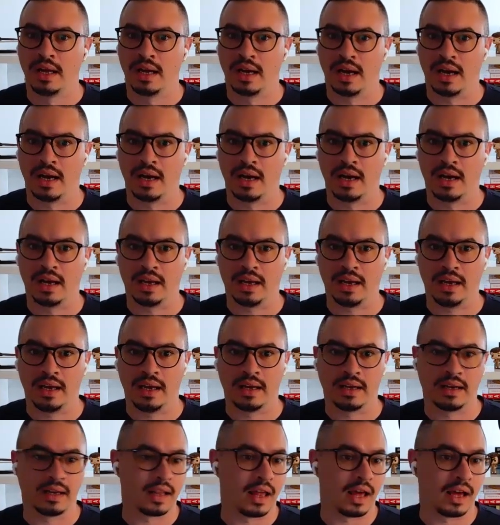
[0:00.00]

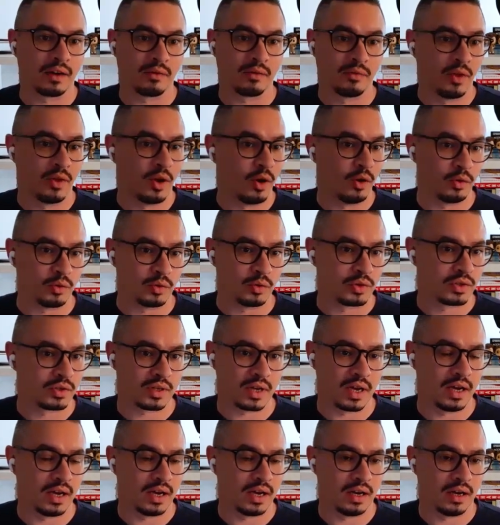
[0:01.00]
and a lot of those
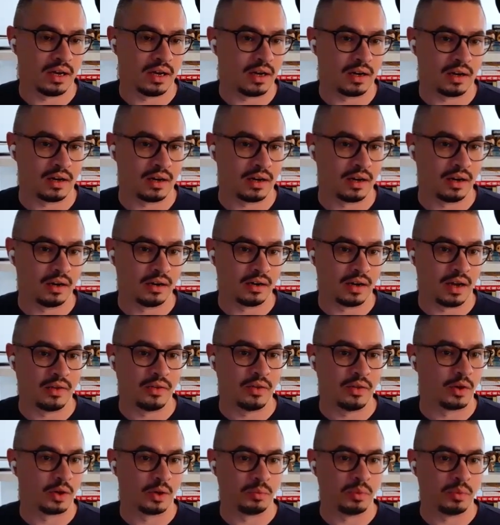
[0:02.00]
are
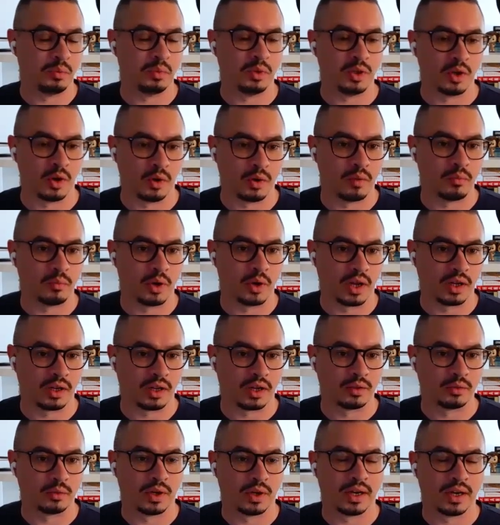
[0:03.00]
under a BPO umbrella,
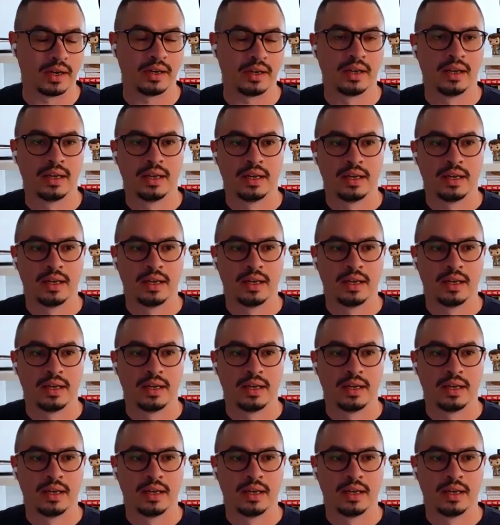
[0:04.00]
right?